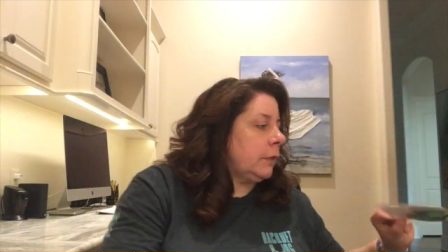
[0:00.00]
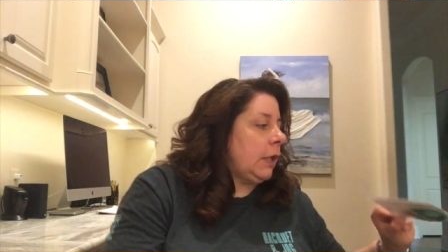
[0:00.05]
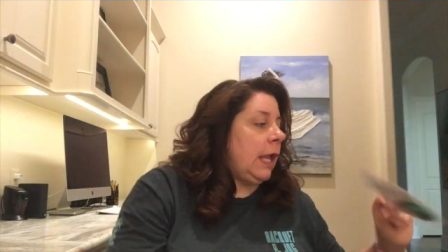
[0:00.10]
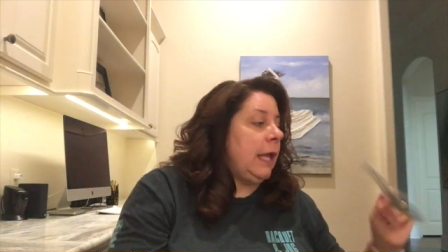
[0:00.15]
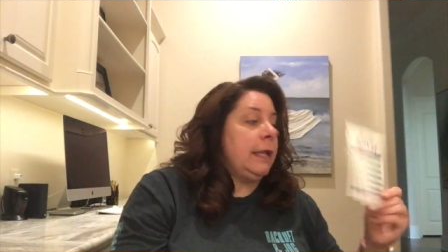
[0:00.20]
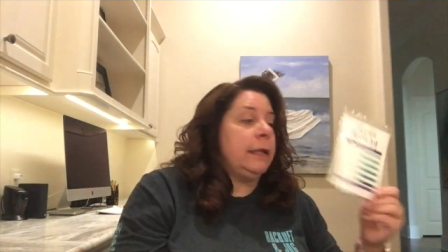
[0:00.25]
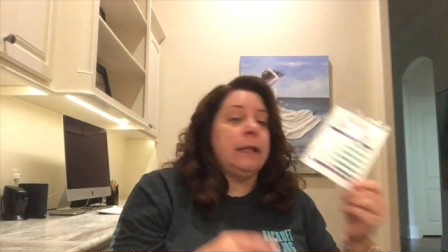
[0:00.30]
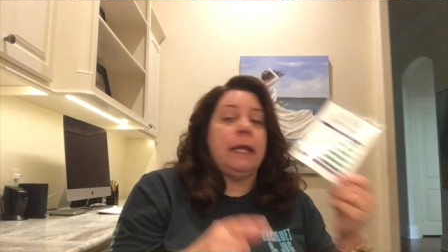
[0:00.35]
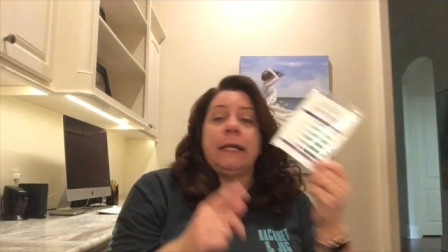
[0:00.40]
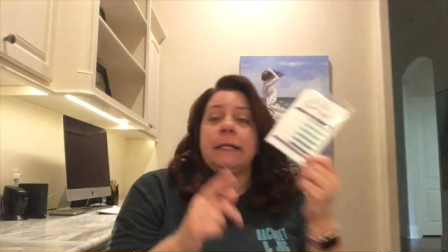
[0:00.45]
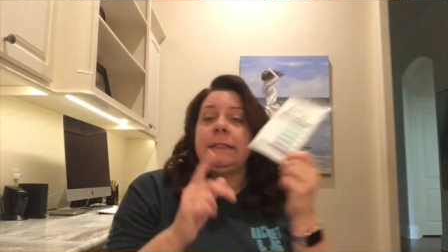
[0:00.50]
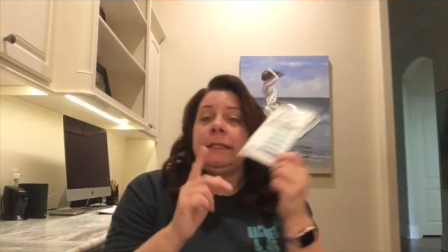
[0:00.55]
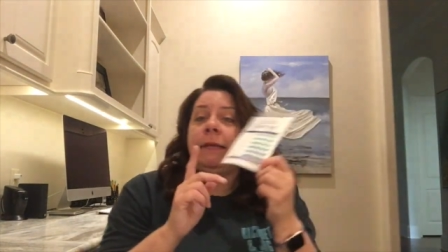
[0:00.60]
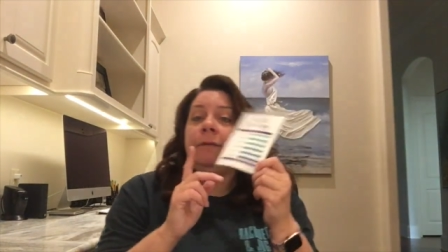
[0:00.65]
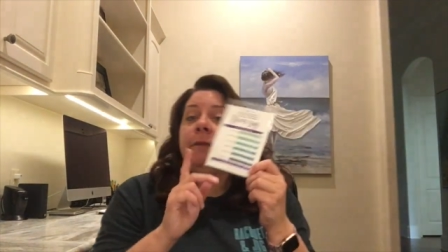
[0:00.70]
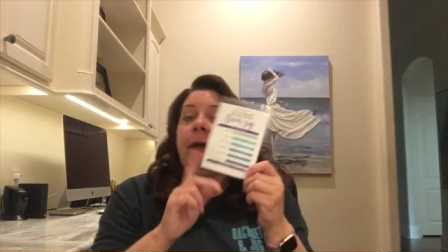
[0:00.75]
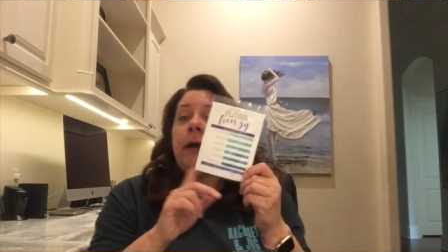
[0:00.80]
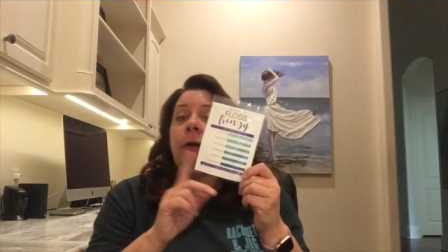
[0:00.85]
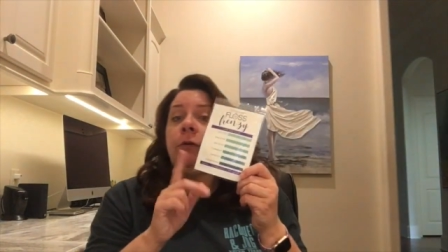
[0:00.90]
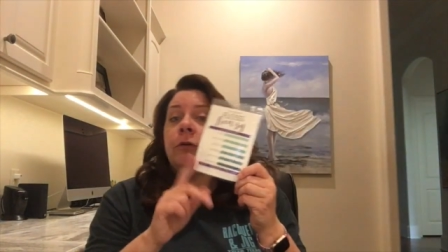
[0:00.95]
And like I said,
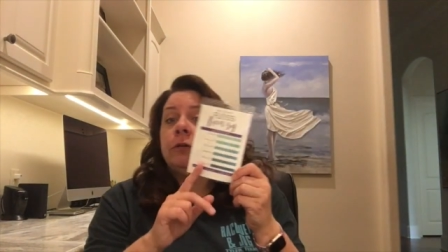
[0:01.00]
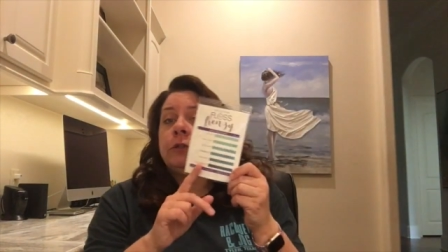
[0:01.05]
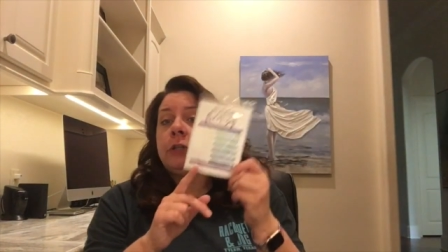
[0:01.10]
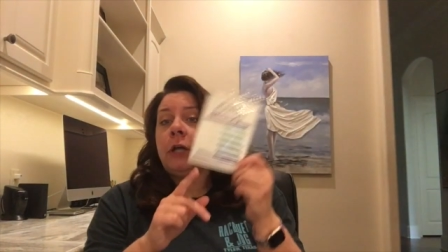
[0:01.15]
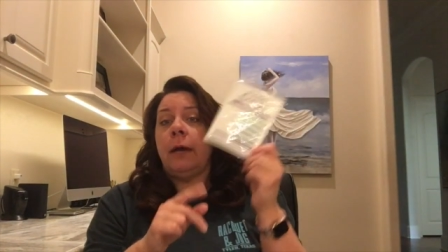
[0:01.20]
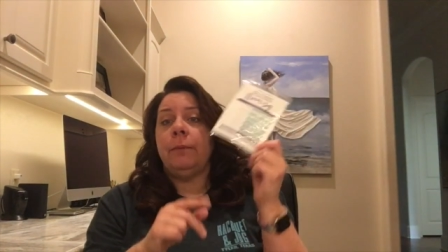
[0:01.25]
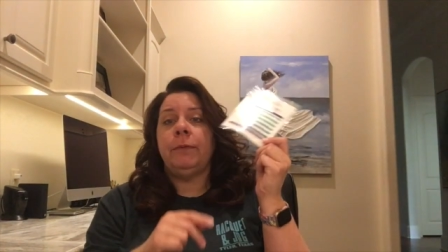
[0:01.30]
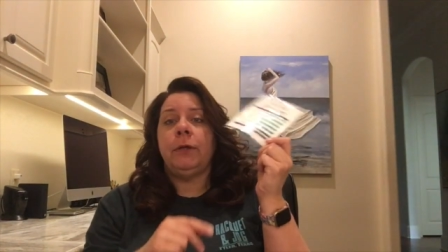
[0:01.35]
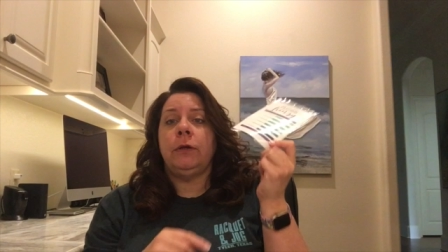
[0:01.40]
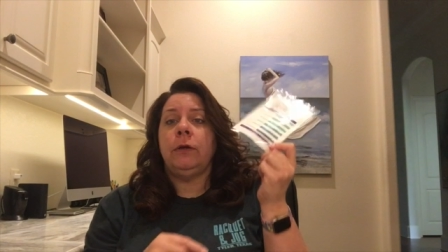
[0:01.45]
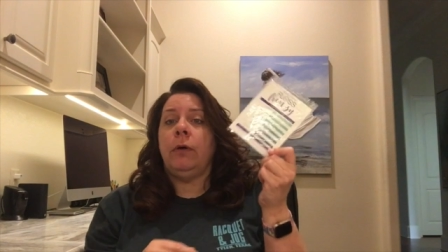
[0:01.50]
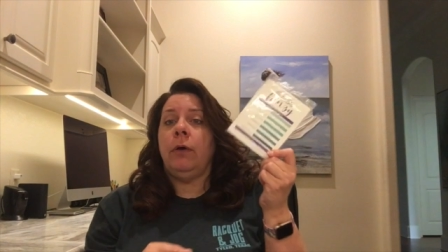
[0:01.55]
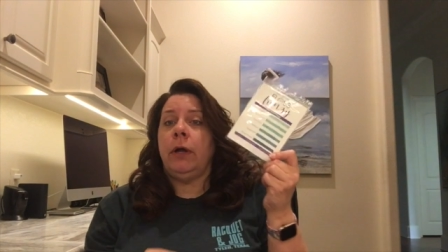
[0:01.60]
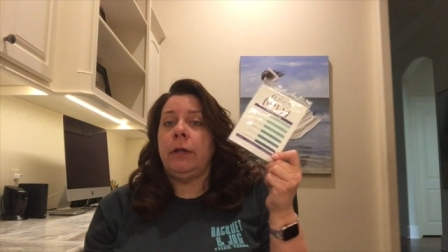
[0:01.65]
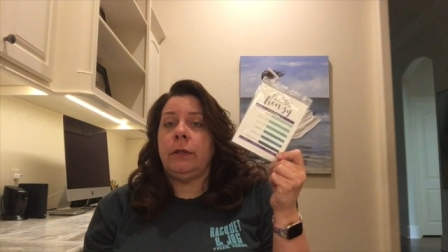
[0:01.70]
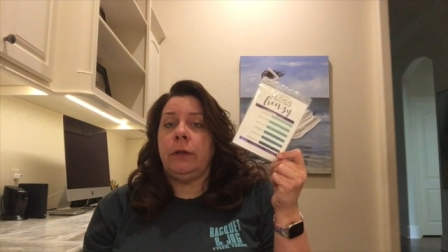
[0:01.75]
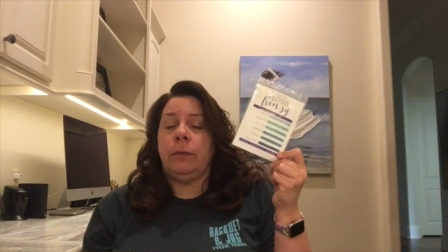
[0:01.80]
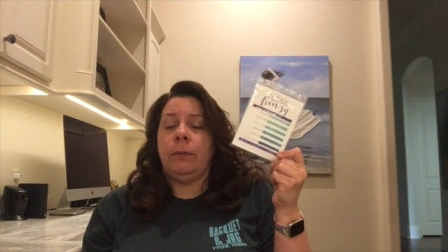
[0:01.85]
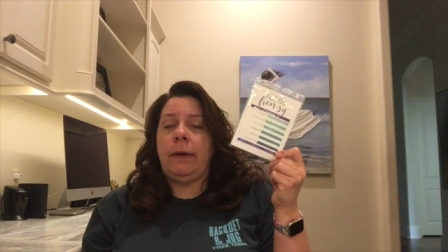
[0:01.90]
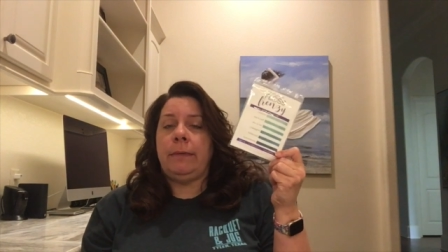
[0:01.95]
Fat Quarter Shop, you can go
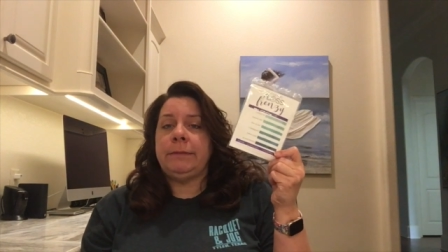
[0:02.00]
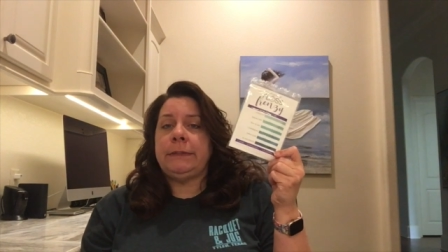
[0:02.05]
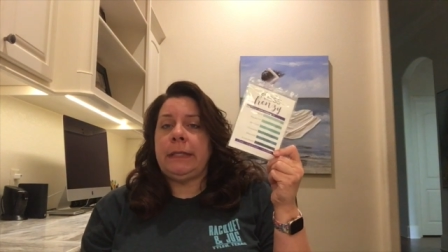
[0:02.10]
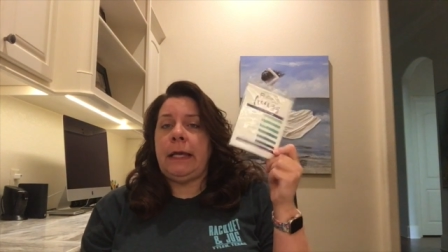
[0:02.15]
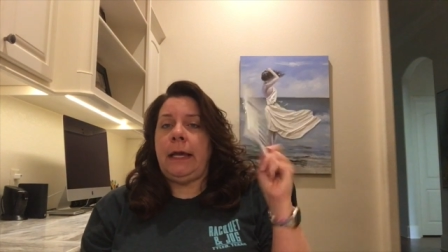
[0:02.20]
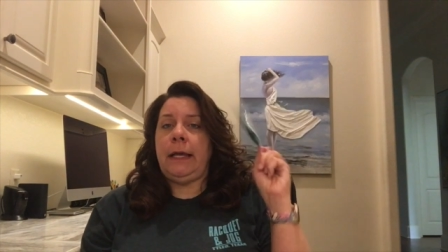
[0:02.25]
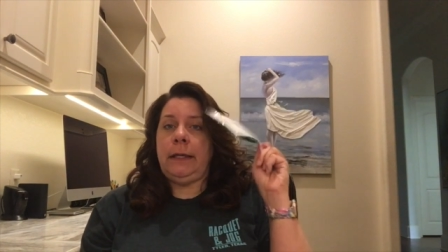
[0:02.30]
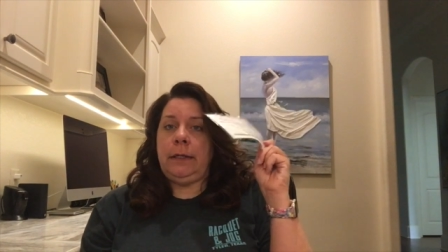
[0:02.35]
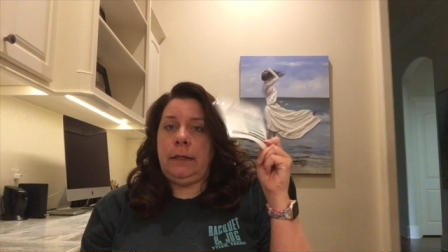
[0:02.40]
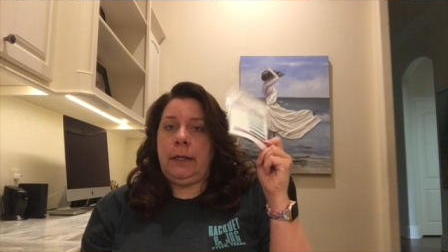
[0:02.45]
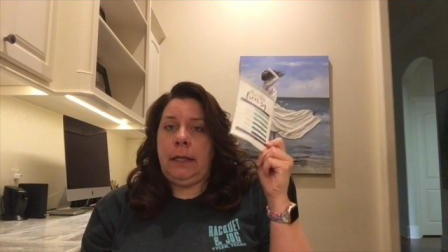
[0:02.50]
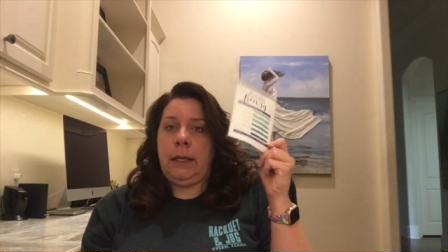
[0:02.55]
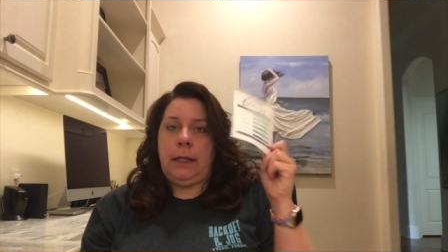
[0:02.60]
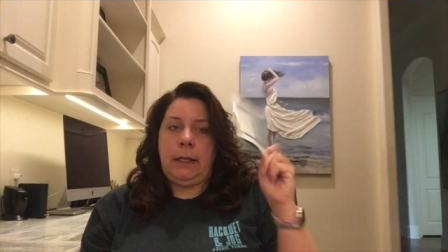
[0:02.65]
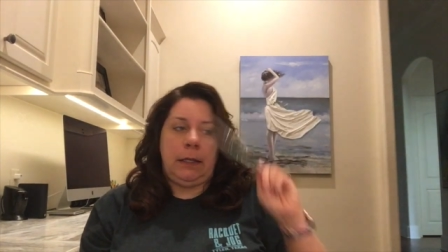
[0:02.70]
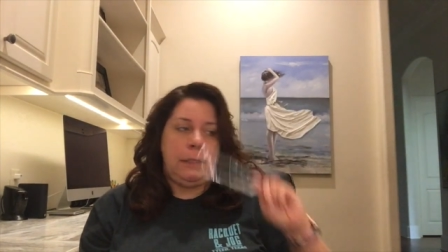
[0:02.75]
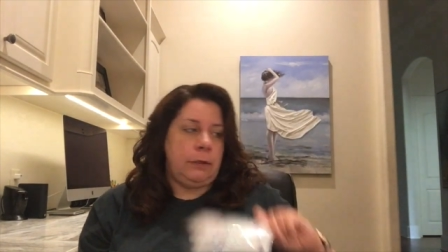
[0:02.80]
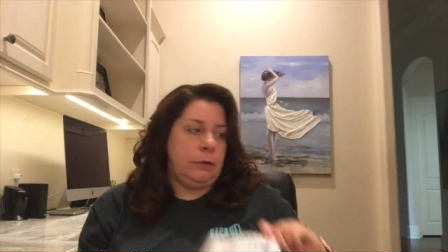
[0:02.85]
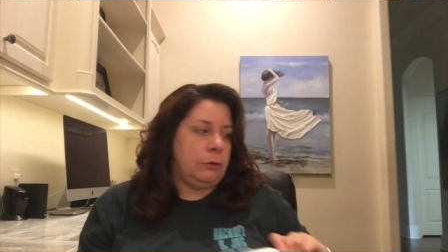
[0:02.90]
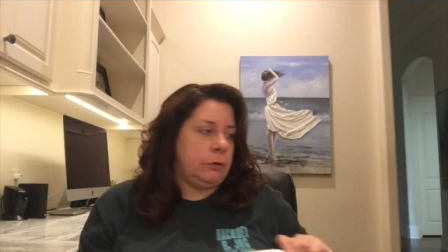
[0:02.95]
on their website
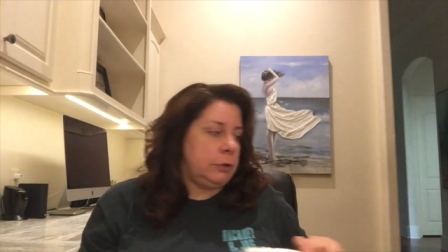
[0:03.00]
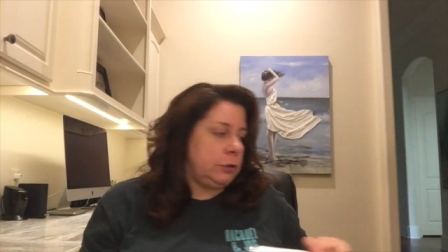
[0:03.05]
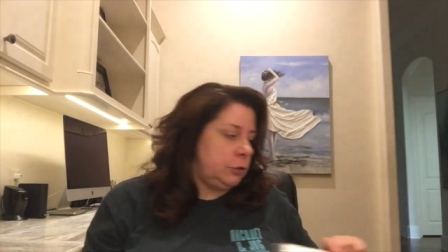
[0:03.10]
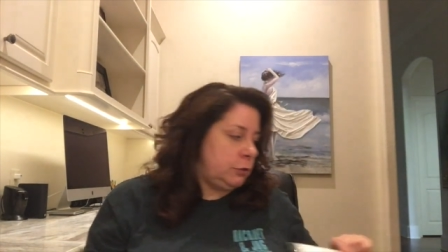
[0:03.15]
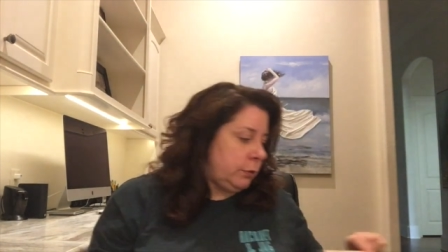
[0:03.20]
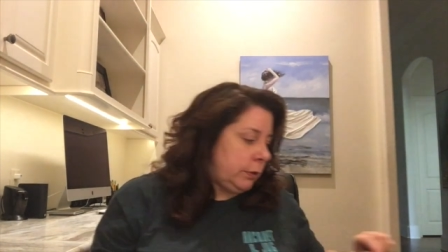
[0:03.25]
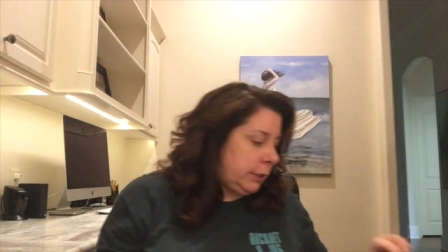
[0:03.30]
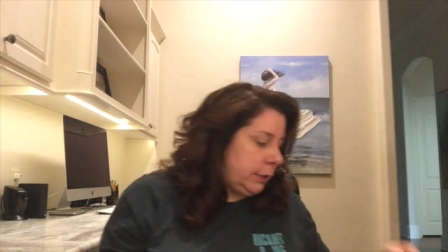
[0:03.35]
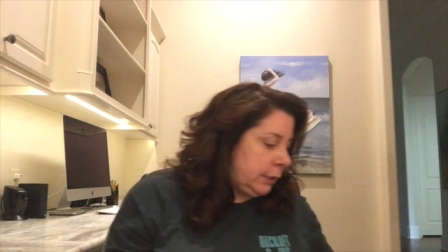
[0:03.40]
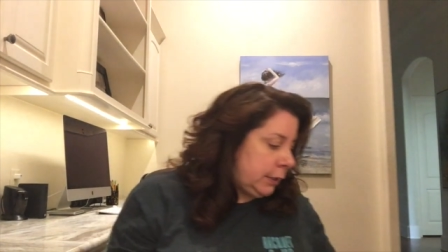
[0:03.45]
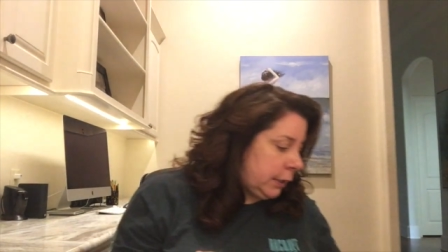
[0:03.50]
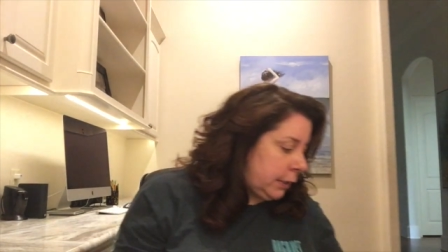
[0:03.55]
and you can join